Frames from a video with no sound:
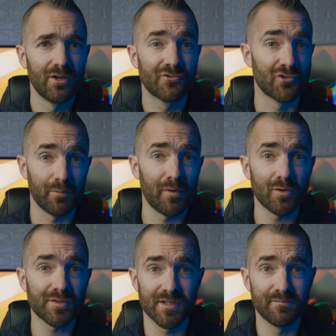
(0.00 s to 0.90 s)

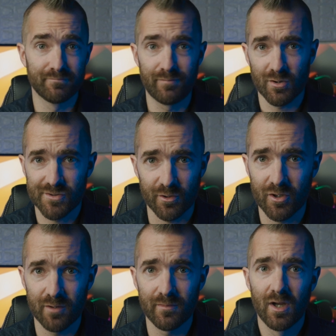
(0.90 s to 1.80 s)
Dropbox and
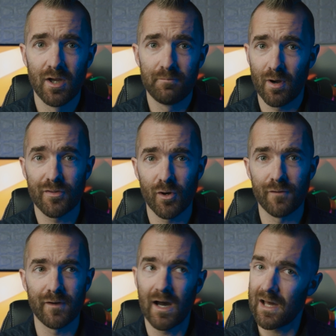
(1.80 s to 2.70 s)
Box.com both
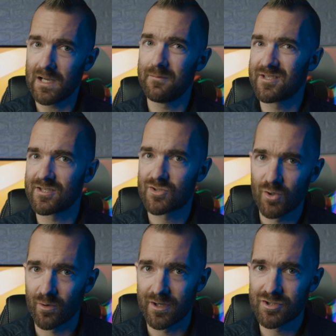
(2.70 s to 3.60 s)
offer unlimited
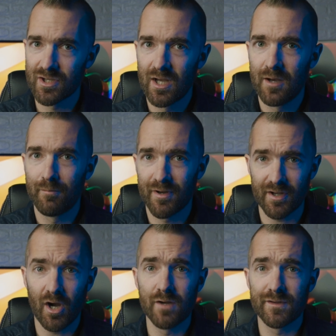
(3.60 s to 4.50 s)
storage, but
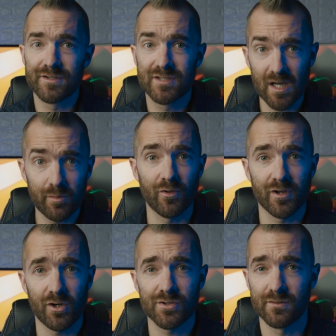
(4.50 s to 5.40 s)
at over the double the
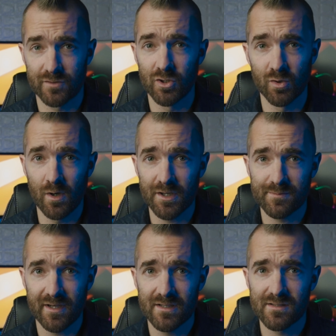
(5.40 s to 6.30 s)
cost of Google
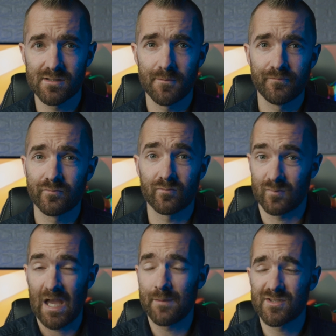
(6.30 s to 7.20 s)
Workspace.
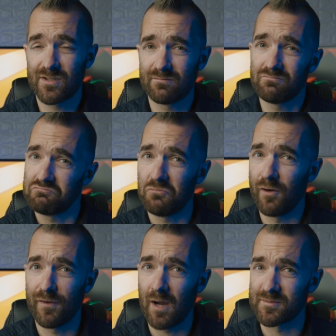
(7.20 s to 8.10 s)
Amazon
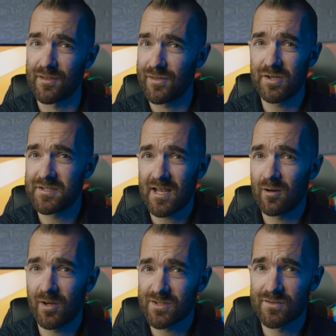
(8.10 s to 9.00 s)
offer up to 30
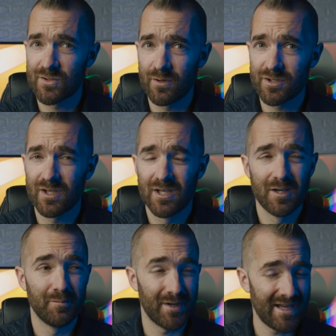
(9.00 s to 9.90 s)
terabytes of storage,
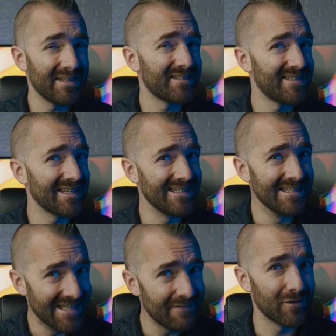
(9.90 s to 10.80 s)
but at a
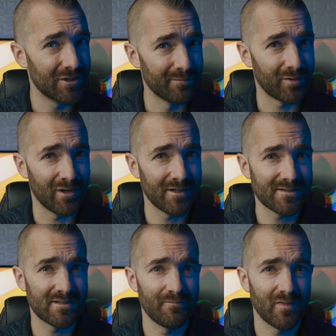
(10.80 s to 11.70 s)
significant price.